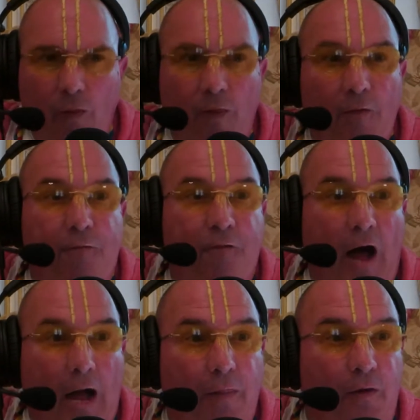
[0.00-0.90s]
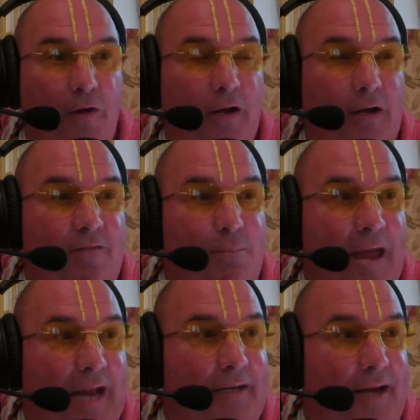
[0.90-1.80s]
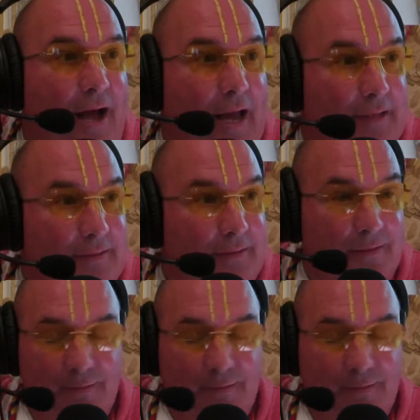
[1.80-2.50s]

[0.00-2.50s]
the father of mankind,